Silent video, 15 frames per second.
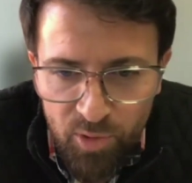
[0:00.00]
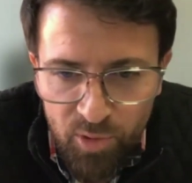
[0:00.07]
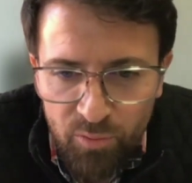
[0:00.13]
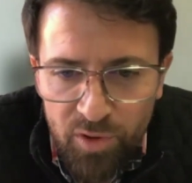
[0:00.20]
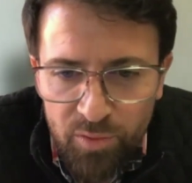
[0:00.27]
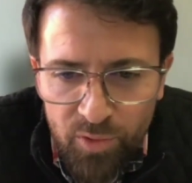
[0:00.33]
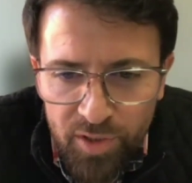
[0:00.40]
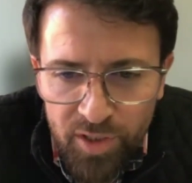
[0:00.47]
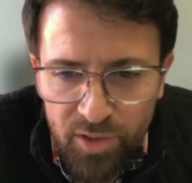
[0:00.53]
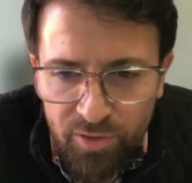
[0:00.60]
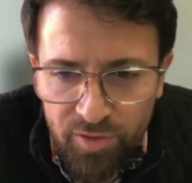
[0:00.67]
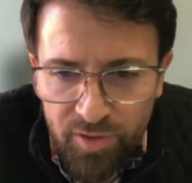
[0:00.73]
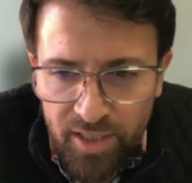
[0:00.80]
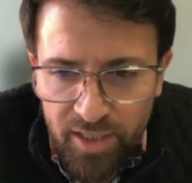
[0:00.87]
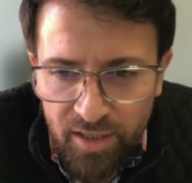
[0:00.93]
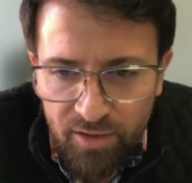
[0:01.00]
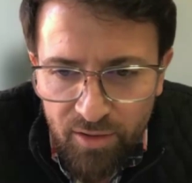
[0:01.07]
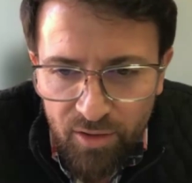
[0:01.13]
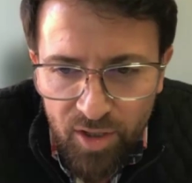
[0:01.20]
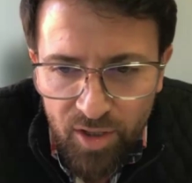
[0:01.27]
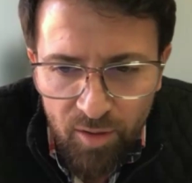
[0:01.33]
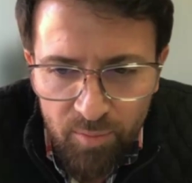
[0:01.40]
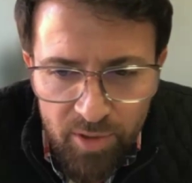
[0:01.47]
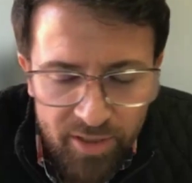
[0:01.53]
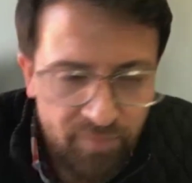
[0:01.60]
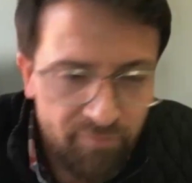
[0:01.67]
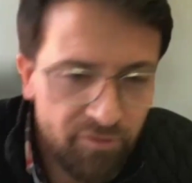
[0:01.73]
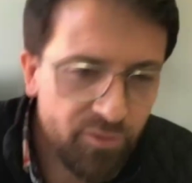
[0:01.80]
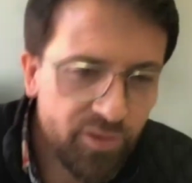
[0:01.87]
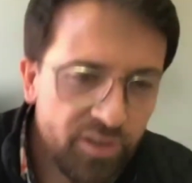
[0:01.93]
But what do you think are commonly
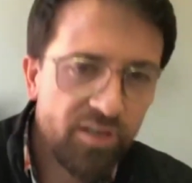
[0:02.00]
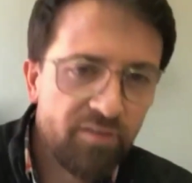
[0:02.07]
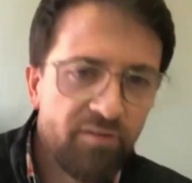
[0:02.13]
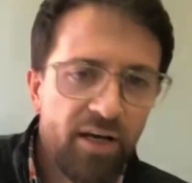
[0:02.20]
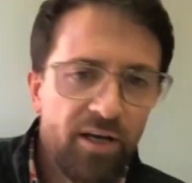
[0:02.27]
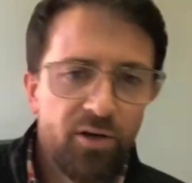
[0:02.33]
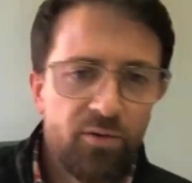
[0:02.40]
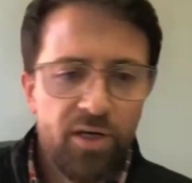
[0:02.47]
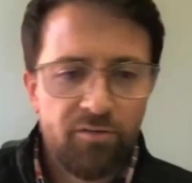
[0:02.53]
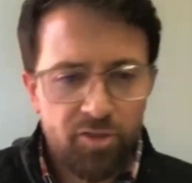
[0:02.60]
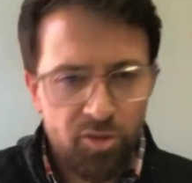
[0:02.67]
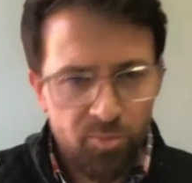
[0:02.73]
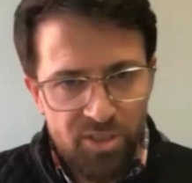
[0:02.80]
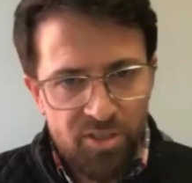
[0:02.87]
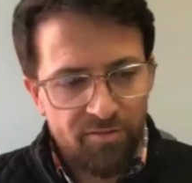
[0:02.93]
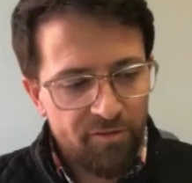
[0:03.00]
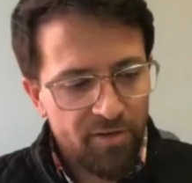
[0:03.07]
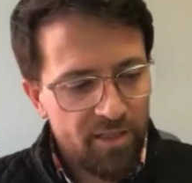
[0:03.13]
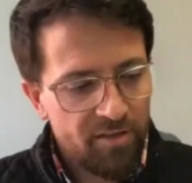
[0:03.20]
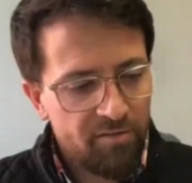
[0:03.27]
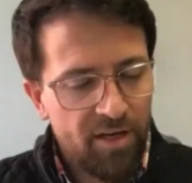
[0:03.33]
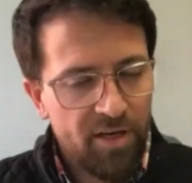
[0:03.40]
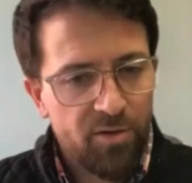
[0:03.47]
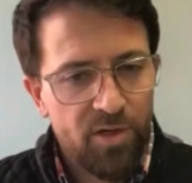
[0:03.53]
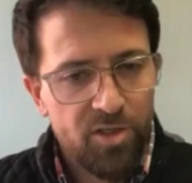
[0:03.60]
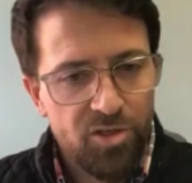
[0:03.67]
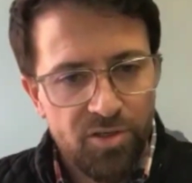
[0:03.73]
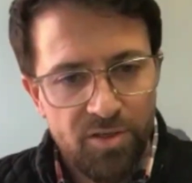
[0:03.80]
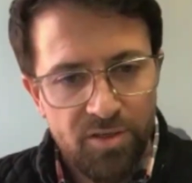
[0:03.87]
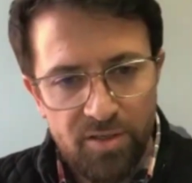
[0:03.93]
influencing valuation, specifically
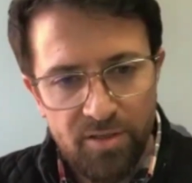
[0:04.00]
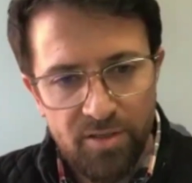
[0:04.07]
valuation?